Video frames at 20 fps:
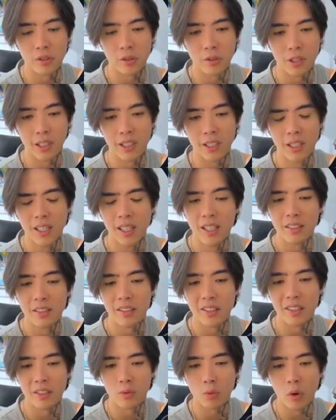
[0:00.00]
Okay,
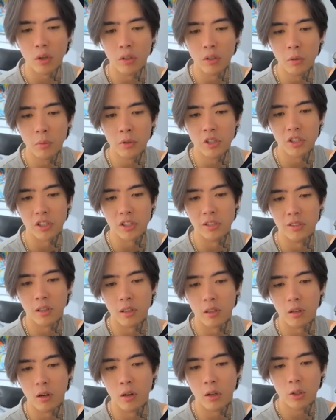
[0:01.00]
there's one option,
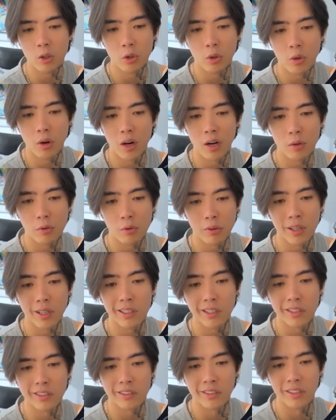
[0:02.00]
ultra
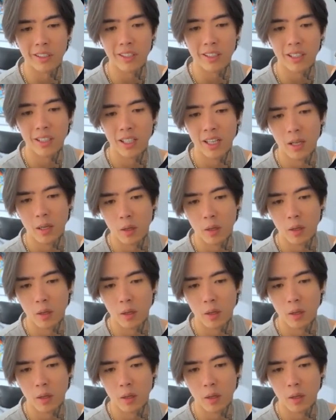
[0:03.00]
realistic,